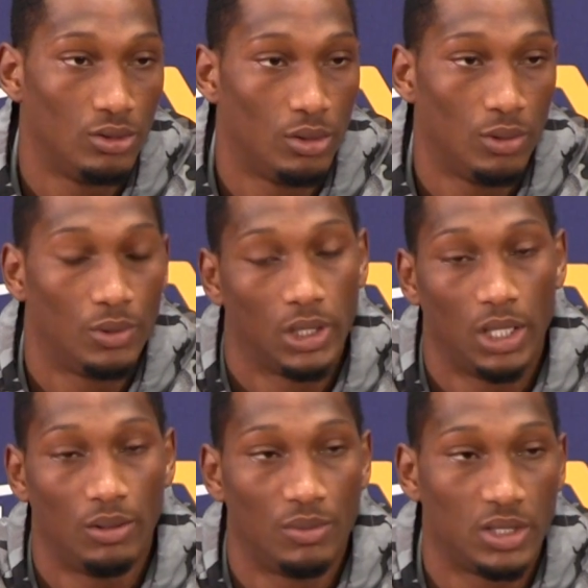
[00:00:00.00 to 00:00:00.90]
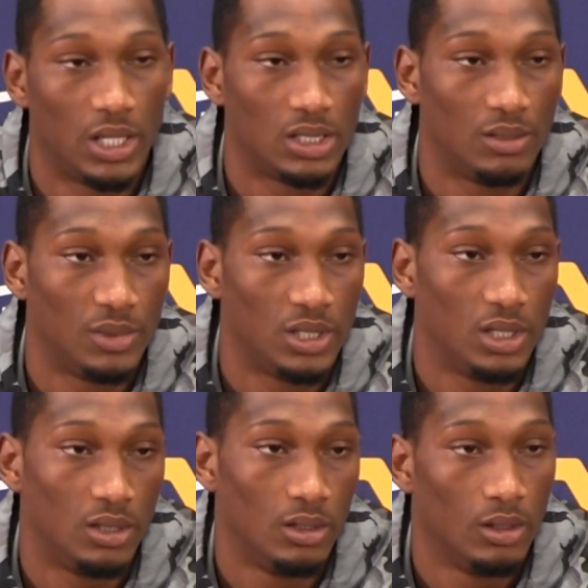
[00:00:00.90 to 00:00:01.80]
You know, we want to keep the mistakes
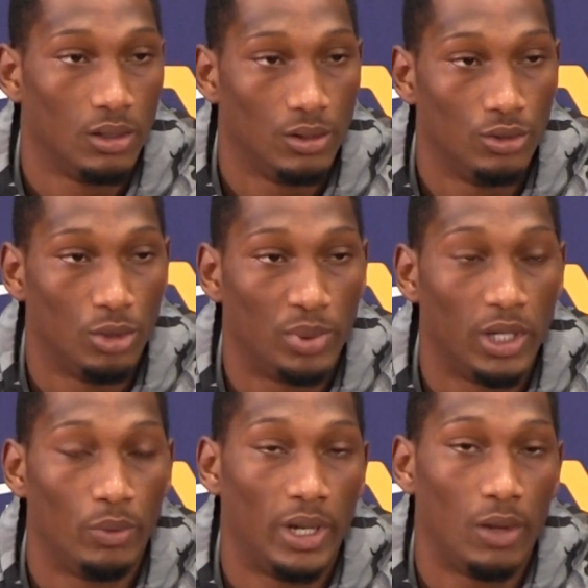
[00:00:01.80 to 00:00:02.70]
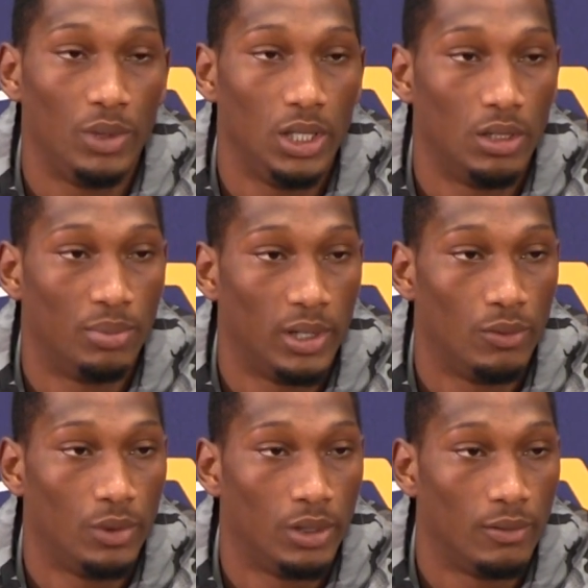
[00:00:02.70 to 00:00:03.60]
limited and, you know, play the way that we need to play to
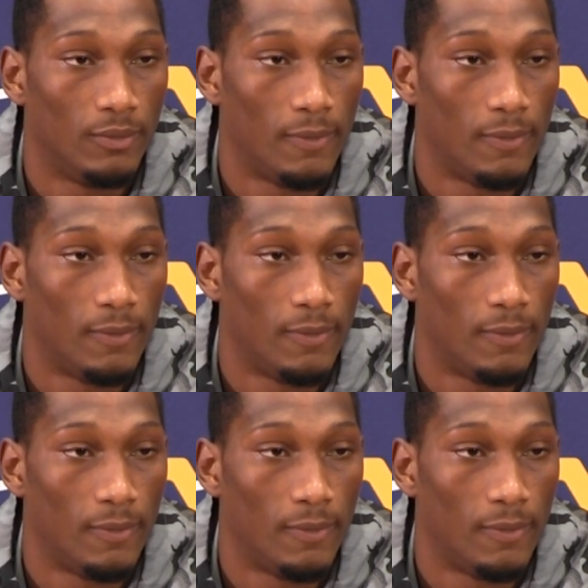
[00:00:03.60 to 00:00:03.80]
win.